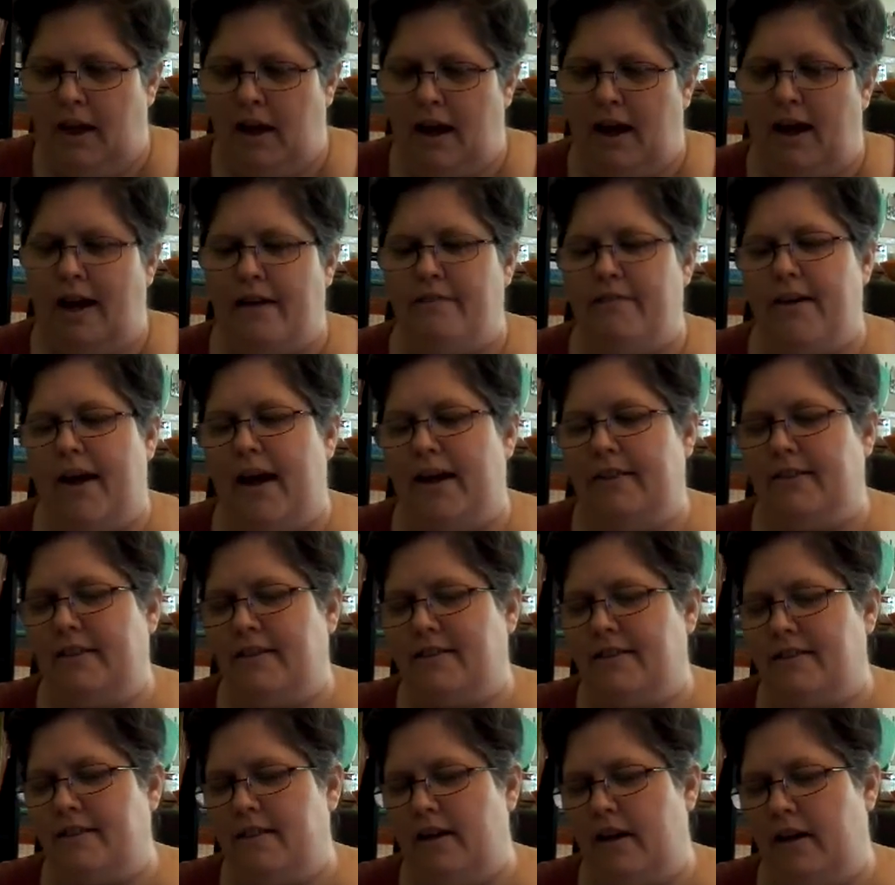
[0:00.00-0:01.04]
I've had
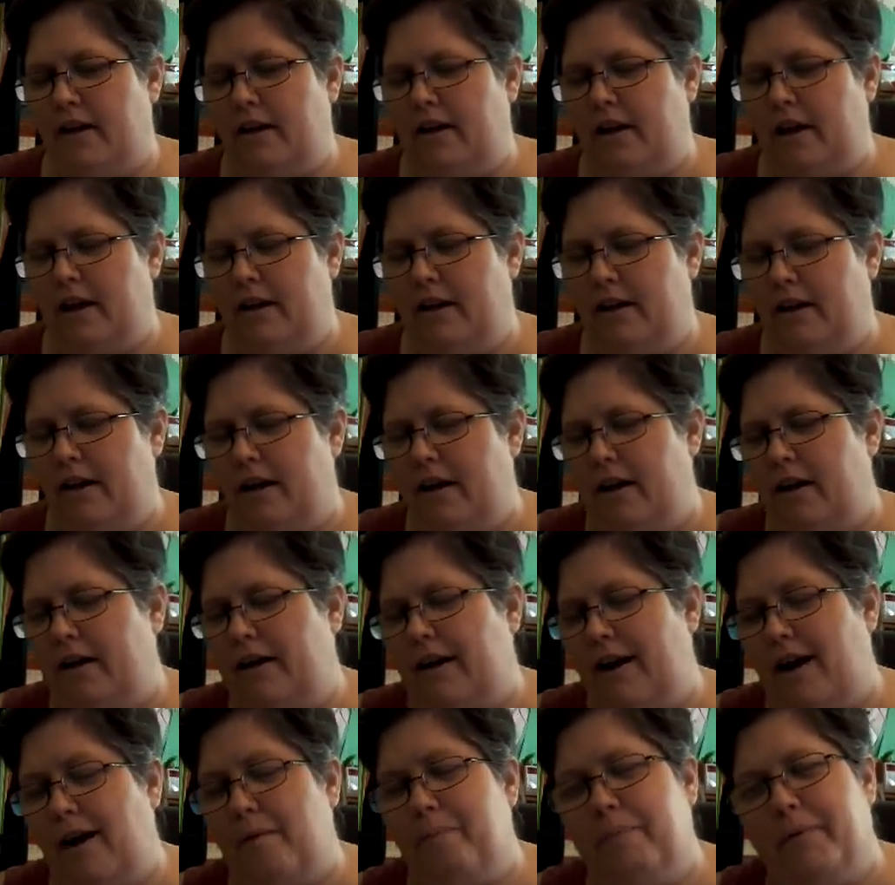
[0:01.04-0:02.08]
this a
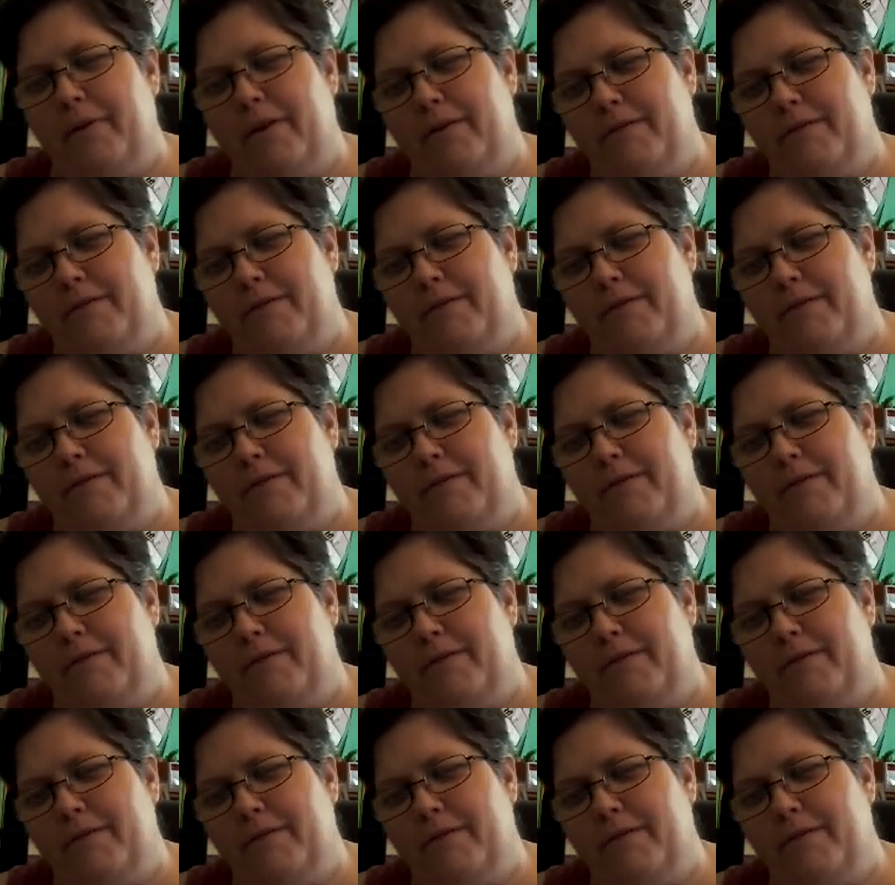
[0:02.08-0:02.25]
couple